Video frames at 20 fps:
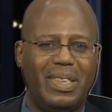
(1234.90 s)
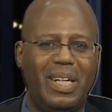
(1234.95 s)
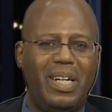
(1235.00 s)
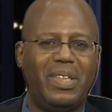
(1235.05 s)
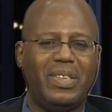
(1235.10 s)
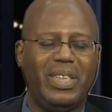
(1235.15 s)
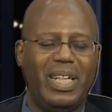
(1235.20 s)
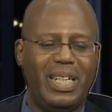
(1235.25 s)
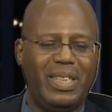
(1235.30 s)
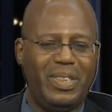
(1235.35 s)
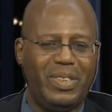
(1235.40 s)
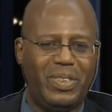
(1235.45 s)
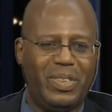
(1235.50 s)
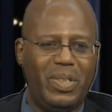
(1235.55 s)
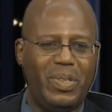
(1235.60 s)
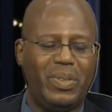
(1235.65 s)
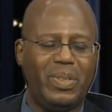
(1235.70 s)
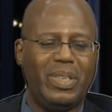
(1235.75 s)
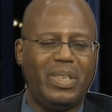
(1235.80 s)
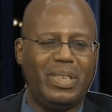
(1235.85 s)
Oh yeah, you
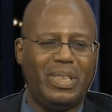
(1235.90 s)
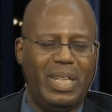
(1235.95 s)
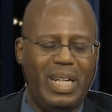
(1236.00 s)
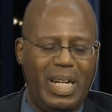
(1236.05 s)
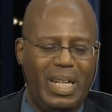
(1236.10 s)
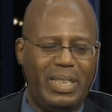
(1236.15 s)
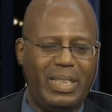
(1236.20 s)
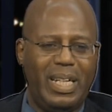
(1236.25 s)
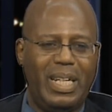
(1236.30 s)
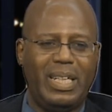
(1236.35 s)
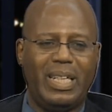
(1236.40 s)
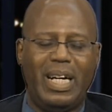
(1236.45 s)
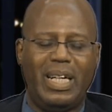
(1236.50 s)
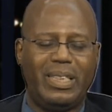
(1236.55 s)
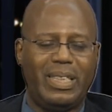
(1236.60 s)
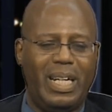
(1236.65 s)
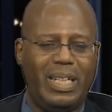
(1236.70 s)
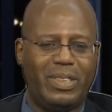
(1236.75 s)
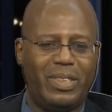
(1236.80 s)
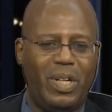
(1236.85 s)
do. Yeah.
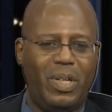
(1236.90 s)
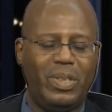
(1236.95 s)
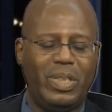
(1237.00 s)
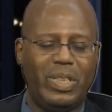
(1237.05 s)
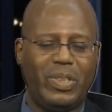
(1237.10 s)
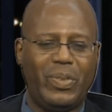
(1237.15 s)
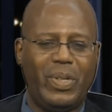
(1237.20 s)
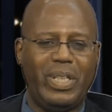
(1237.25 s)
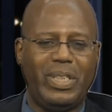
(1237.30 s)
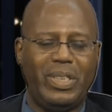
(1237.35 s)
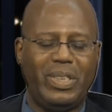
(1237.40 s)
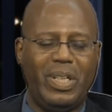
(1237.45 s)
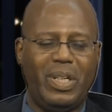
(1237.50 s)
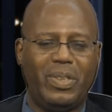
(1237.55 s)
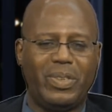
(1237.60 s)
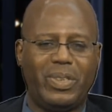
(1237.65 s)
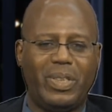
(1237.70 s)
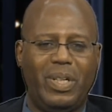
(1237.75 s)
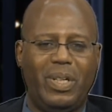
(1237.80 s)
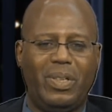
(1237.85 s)
I totally agree.
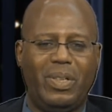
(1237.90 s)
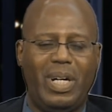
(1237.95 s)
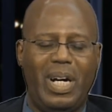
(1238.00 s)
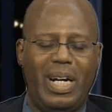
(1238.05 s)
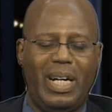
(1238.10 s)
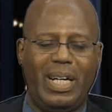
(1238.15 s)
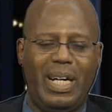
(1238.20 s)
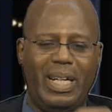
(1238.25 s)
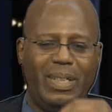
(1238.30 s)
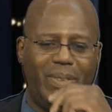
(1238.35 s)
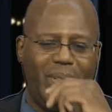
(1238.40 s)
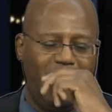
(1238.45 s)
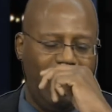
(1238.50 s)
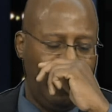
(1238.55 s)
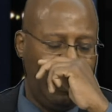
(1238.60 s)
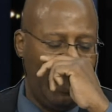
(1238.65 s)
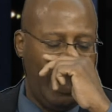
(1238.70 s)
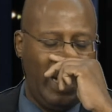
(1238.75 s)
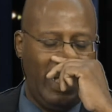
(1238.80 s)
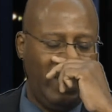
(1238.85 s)
So
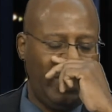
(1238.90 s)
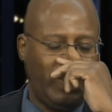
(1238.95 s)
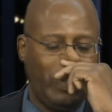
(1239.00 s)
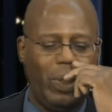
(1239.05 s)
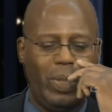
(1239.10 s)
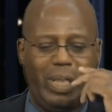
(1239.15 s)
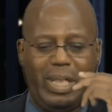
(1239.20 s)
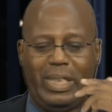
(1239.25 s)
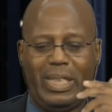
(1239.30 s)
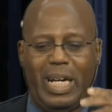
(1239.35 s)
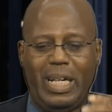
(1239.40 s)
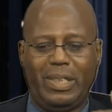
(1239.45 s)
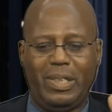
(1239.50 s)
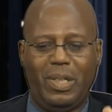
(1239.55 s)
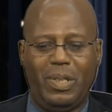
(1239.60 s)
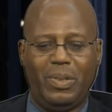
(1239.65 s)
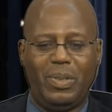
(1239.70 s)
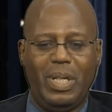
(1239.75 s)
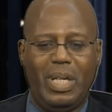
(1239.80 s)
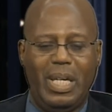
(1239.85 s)
I enjoy it, and I
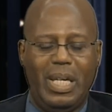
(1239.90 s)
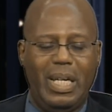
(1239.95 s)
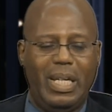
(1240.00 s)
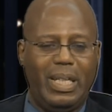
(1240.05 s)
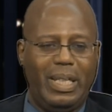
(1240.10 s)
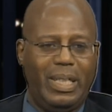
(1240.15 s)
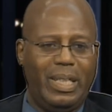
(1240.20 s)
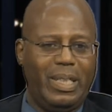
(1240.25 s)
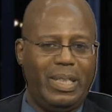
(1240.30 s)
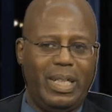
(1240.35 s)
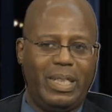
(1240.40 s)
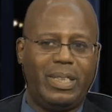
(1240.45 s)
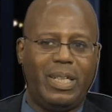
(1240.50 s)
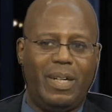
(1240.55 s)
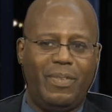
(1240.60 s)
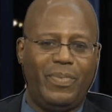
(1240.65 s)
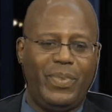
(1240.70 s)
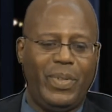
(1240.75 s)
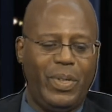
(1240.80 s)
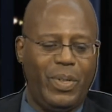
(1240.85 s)
know
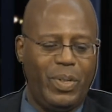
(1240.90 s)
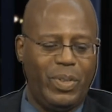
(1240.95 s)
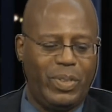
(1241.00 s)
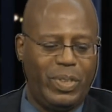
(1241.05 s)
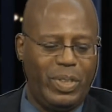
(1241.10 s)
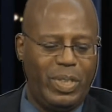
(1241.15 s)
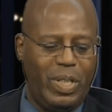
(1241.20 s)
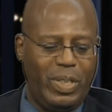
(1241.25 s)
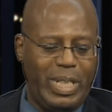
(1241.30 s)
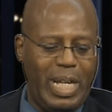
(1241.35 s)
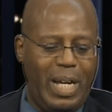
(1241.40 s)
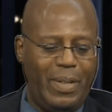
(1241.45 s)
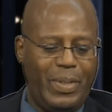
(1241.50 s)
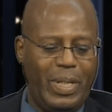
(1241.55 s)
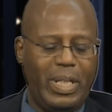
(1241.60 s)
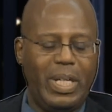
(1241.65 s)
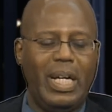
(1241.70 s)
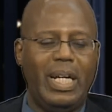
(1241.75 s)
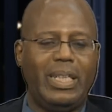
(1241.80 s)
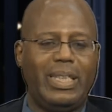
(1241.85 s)
our viewers.
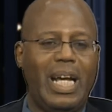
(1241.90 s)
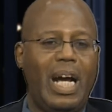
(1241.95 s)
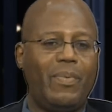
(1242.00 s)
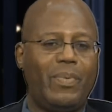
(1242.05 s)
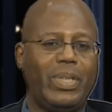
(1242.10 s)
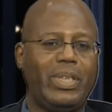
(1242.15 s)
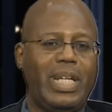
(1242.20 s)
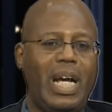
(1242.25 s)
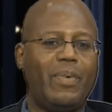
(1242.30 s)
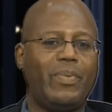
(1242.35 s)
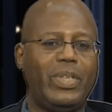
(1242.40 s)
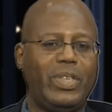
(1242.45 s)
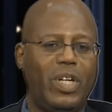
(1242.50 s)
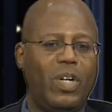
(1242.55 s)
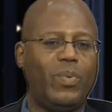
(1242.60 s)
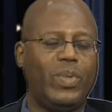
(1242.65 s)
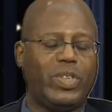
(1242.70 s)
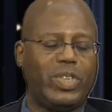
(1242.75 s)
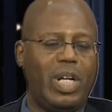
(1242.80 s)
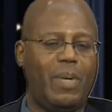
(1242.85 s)
Now we
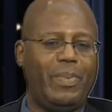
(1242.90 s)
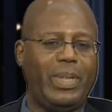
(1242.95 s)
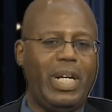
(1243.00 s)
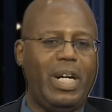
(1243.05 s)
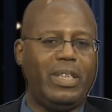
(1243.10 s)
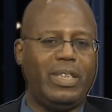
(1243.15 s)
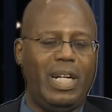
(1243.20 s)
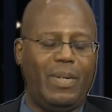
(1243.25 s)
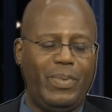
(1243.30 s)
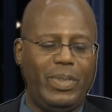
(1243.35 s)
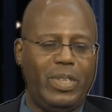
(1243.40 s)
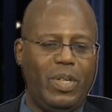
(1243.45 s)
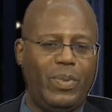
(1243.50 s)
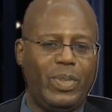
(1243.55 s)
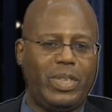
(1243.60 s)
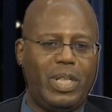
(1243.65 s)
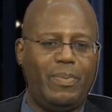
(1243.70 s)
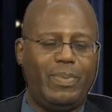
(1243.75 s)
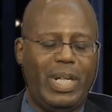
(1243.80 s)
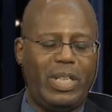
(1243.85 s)
know what's coming out. Now we know
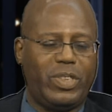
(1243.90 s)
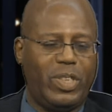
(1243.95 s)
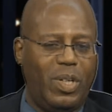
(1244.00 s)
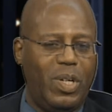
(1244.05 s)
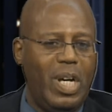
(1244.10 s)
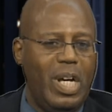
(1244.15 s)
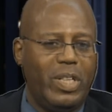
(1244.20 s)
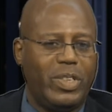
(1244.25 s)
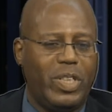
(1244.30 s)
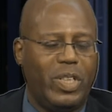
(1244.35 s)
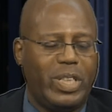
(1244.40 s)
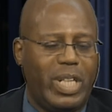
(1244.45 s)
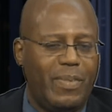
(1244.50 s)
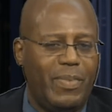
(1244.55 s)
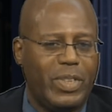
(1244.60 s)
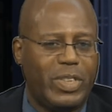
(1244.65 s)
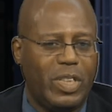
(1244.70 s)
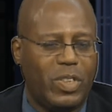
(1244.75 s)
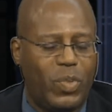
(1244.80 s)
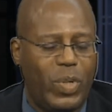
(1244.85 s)
what's coming out. So give
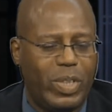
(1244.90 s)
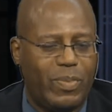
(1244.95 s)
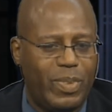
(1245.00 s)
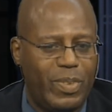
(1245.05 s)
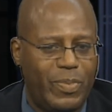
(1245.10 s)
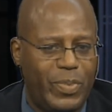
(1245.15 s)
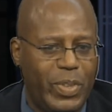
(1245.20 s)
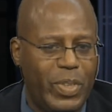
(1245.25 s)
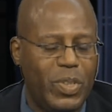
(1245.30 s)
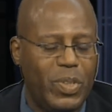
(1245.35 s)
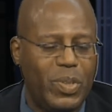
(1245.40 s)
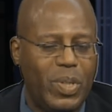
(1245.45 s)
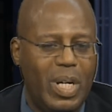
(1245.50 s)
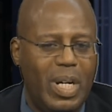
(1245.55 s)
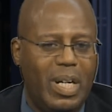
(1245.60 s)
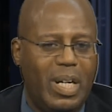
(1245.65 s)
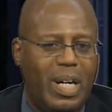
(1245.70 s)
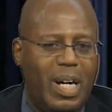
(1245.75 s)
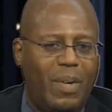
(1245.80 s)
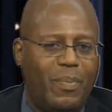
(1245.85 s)
us a quick
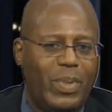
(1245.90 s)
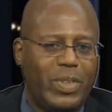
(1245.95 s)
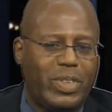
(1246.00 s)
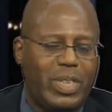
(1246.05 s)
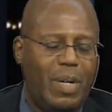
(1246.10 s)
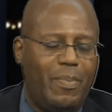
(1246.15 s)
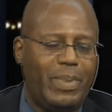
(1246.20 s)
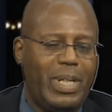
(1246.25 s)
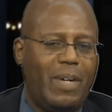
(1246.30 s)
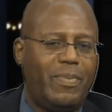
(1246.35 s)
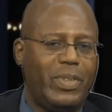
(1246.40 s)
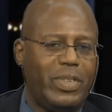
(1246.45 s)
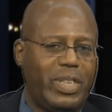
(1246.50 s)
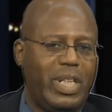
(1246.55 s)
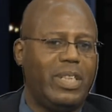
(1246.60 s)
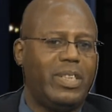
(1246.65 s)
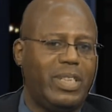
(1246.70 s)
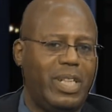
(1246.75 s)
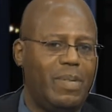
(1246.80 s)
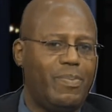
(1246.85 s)
review of what's coming out for
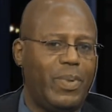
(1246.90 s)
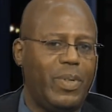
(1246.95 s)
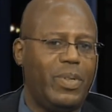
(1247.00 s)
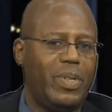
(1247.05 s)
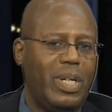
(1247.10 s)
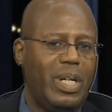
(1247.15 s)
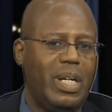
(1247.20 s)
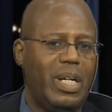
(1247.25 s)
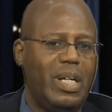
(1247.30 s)
September.